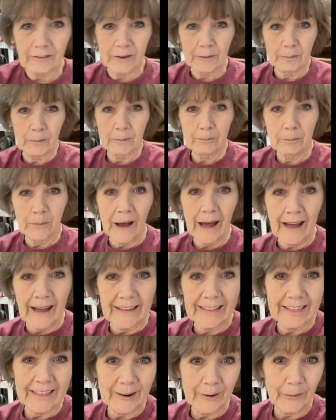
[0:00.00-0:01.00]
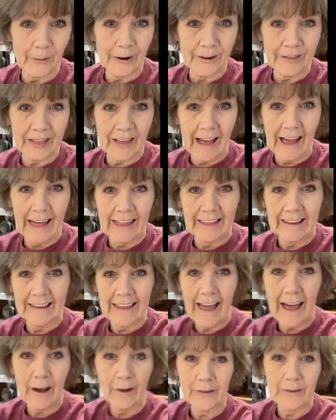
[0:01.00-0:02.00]
of them, but there weren't the Highland
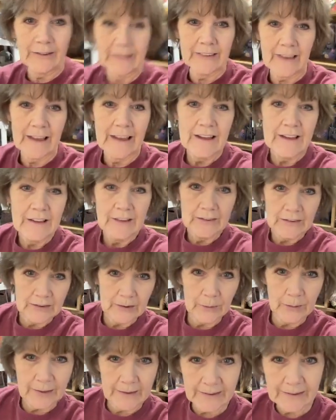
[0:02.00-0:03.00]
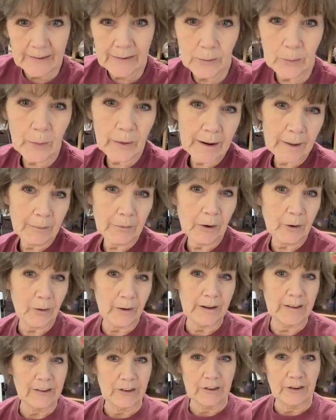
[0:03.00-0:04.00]
cows. So this is what I'm
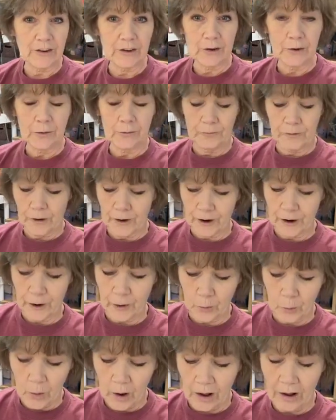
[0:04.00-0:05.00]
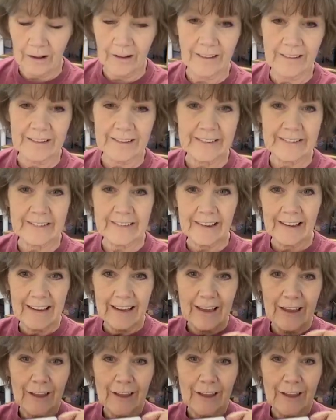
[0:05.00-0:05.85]
going to do for her walls.